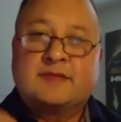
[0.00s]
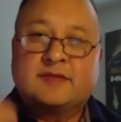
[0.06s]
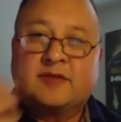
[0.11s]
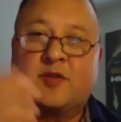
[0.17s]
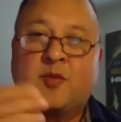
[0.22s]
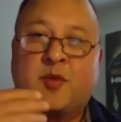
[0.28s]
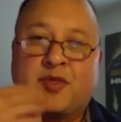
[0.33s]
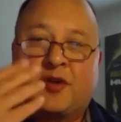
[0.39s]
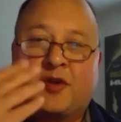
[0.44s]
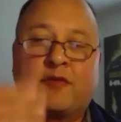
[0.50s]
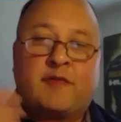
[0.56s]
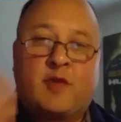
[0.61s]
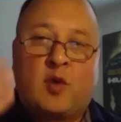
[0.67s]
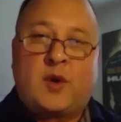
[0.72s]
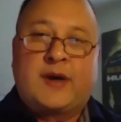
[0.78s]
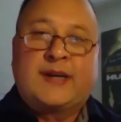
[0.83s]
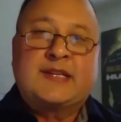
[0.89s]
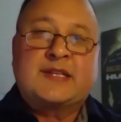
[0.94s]
with their
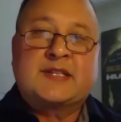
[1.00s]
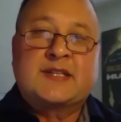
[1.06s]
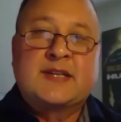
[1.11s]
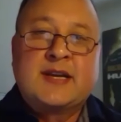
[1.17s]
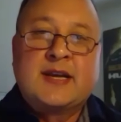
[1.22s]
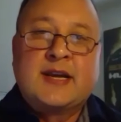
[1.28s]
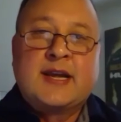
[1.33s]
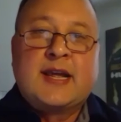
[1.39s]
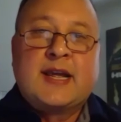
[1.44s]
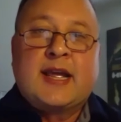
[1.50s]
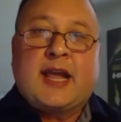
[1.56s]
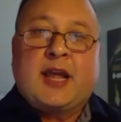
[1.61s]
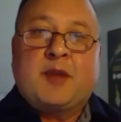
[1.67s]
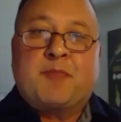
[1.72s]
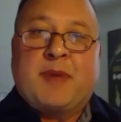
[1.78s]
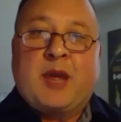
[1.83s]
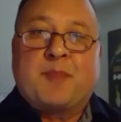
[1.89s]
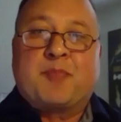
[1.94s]
voice
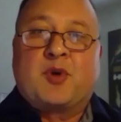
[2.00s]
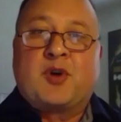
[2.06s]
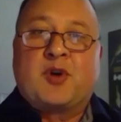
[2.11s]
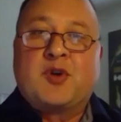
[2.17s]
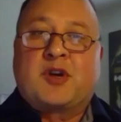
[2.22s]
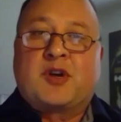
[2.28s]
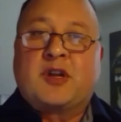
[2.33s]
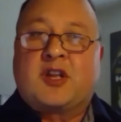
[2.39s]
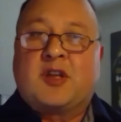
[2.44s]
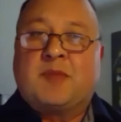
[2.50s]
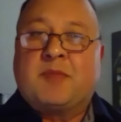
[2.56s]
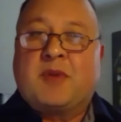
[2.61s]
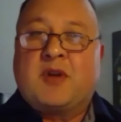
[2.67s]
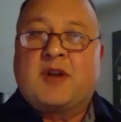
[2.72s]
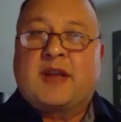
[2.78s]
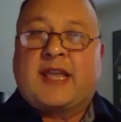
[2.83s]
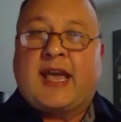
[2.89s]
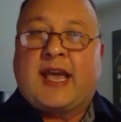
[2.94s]
and people who can
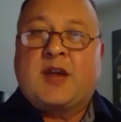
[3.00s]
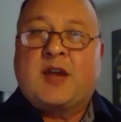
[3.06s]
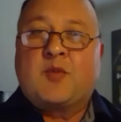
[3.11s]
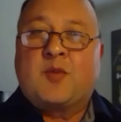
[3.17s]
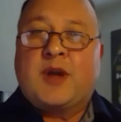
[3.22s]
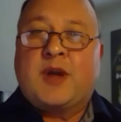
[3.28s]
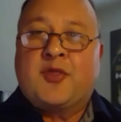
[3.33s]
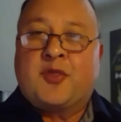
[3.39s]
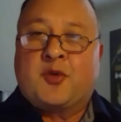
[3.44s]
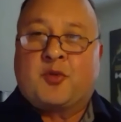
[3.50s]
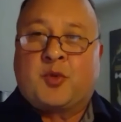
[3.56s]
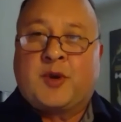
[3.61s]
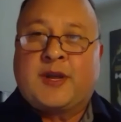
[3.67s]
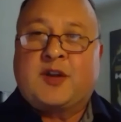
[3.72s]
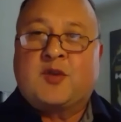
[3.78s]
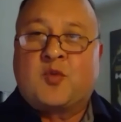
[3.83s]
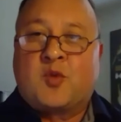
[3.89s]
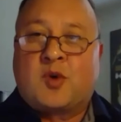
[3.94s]
communicate in the
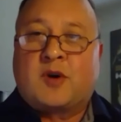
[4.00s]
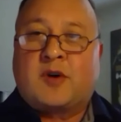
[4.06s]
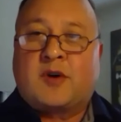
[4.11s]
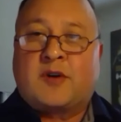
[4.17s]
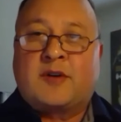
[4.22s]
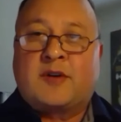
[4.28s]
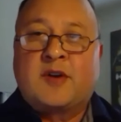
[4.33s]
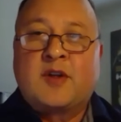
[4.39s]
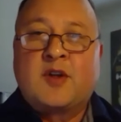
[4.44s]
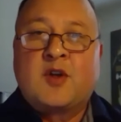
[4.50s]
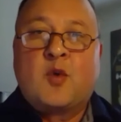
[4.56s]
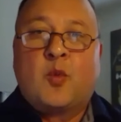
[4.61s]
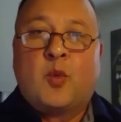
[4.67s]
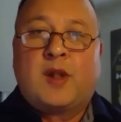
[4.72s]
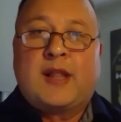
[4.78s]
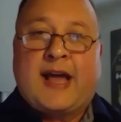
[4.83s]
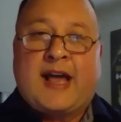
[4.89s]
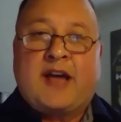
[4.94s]
written word
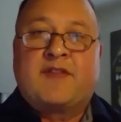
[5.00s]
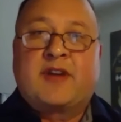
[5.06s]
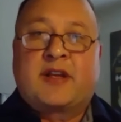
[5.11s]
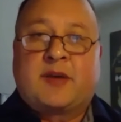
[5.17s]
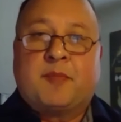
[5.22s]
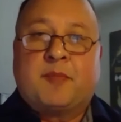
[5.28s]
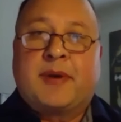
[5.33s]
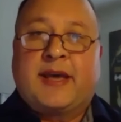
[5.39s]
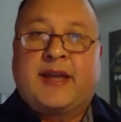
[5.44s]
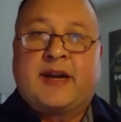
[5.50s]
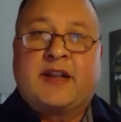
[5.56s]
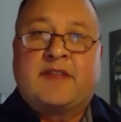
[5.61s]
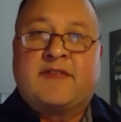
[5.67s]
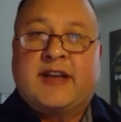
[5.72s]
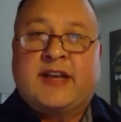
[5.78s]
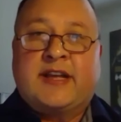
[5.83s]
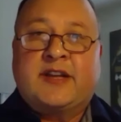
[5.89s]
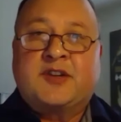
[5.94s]
will have a
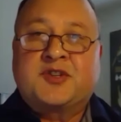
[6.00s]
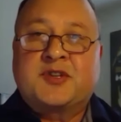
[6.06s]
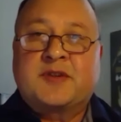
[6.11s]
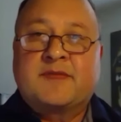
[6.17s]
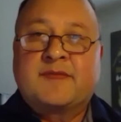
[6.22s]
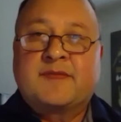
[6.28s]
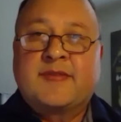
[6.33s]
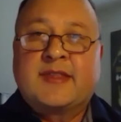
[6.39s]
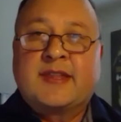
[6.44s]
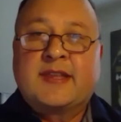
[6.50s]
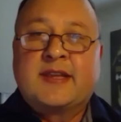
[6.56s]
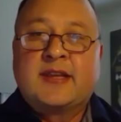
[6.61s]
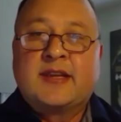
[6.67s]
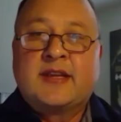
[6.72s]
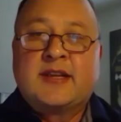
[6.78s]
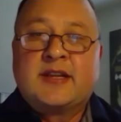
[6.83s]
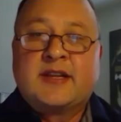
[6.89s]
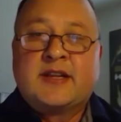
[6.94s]
competitive edge.
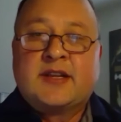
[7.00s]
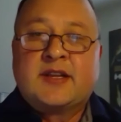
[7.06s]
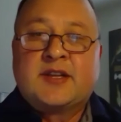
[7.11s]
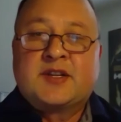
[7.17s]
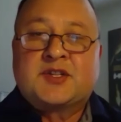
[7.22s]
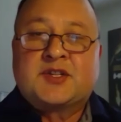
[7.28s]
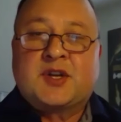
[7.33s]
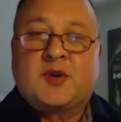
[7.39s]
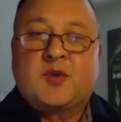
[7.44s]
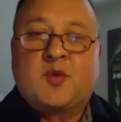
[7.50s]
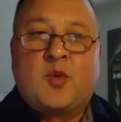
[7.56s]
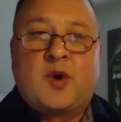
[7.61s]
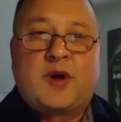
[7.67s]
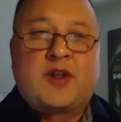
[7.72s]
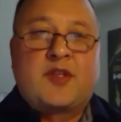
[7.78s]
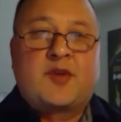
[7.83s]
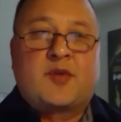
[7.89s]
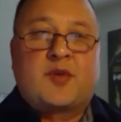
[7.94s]
So
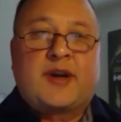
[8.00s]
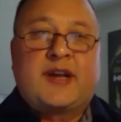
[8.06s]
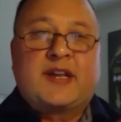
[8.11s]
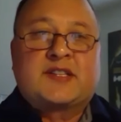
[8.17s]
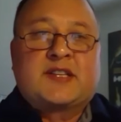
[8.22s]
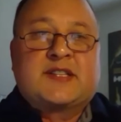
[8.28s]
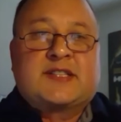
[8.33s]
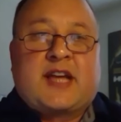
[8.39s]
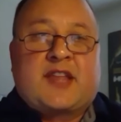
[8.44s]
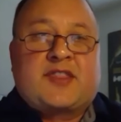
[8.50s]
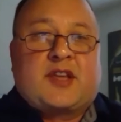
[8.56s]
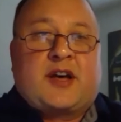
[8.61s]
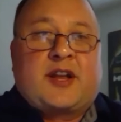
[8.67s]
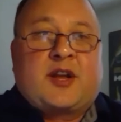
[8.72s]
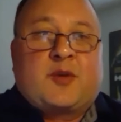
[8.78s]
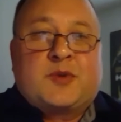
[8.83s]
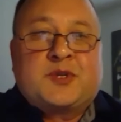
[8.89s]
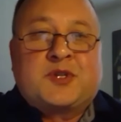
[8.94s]
one of the reasons I
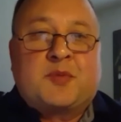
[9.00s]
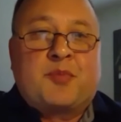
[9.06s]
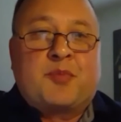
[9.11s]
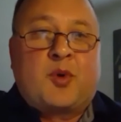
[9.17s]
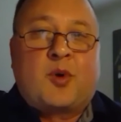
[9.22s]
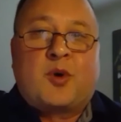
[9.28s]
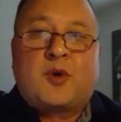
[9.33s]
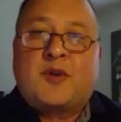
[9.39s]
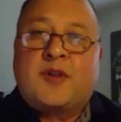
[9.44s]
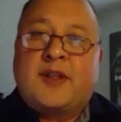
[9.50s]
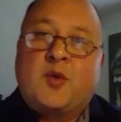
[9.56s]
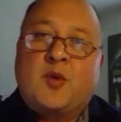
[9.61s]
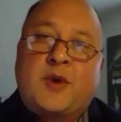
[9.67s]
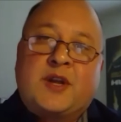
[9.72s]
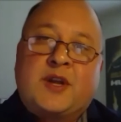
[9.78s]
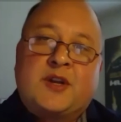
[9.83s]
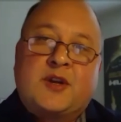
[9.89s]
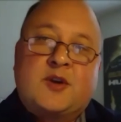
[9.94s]
thought it was important that
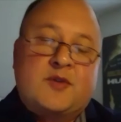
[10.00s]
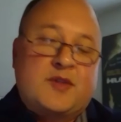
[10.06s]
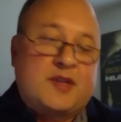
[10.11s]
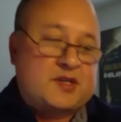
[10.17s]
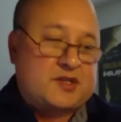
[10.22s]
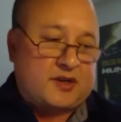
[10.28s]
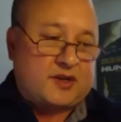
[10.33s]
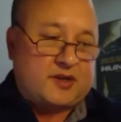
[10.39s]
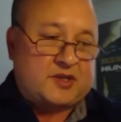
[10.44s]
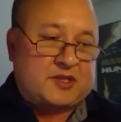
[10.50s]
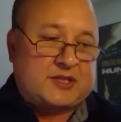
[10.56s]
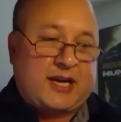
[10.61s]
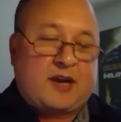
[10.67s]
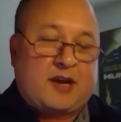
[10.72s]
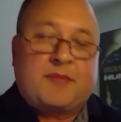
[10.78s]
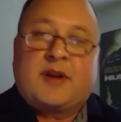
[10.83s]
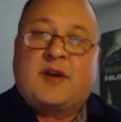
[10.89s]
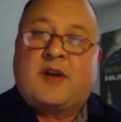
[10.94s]
we do this little
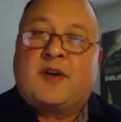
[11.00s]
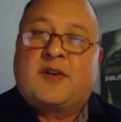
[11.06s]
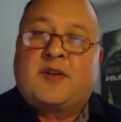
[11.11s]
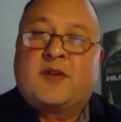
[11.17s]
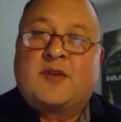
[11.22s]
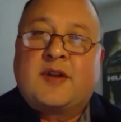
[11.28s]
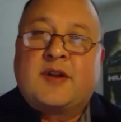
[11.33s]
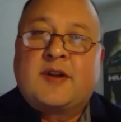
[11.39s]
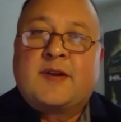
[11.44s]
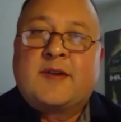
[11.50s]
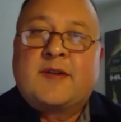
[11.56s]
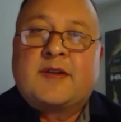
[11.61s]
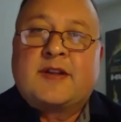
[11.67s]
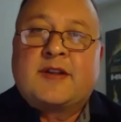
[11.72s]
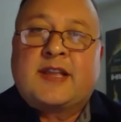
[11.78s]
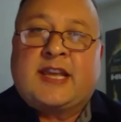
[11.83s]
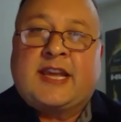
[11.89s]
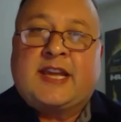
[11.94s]
segment on
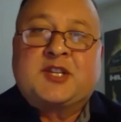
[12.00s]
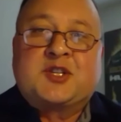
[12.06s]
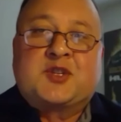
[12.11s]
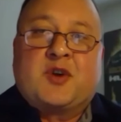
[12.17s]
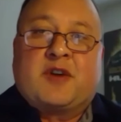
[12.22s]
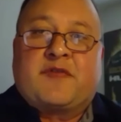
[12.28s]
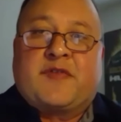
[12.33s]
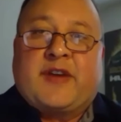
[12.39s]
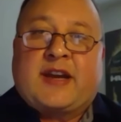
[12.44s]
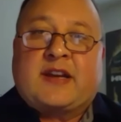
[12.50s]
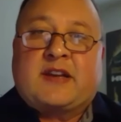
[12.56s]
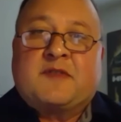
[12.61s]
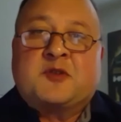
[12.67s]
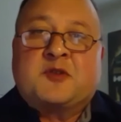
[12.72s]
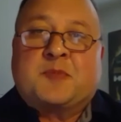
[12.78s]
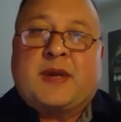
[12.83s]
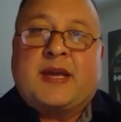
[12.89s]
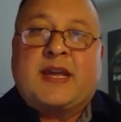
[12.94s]
keys to effective
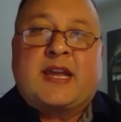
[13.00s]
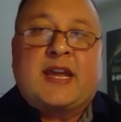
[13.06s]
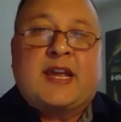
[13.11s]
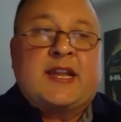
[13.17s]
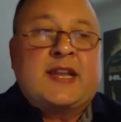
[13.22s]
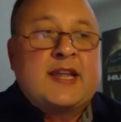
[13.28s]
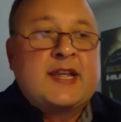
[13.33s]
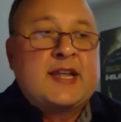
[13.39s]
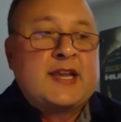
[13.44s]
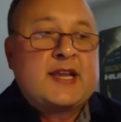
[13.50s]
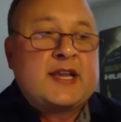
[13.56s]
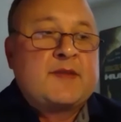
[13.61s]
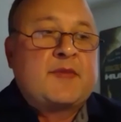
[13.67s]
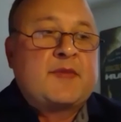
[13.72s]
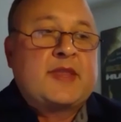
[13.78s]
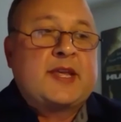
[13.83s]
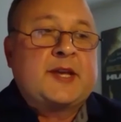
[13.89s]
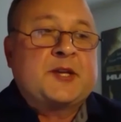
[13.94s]
speaking
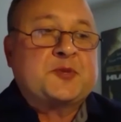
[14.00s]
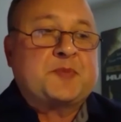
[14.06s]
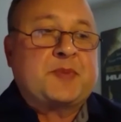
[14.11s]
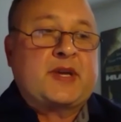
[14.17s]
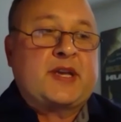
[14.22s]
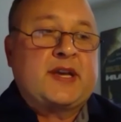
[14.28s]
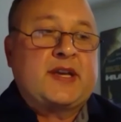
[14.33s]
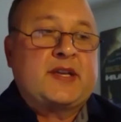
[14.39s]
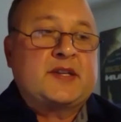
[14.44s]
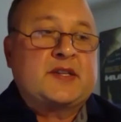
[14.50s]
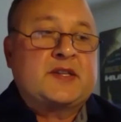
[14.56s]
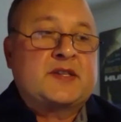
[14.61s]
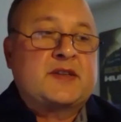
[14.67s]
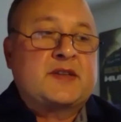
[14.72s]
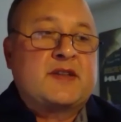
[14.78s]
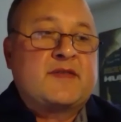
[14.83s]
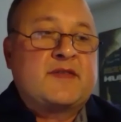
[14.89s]
is because